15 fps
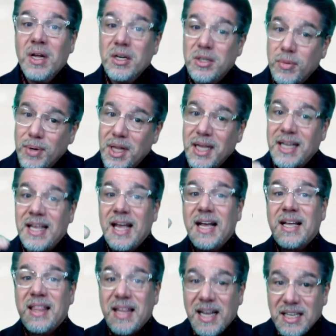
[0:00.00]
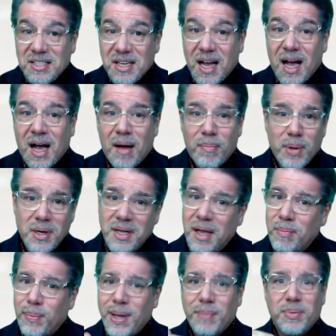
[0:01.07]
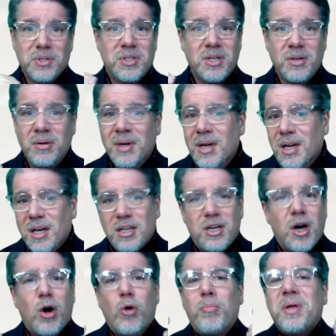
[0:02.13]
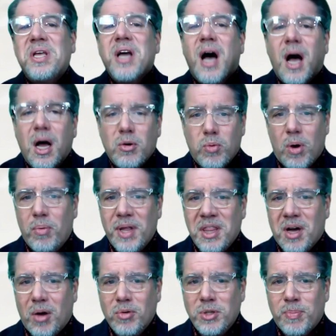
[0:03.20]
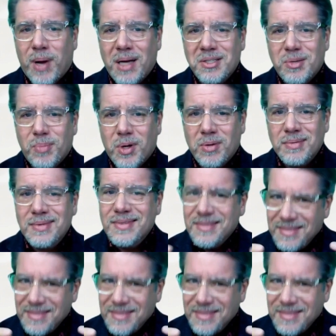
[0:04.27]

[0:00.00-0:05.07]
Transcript: to really kick things up and get people to go beyond what we thought was possible,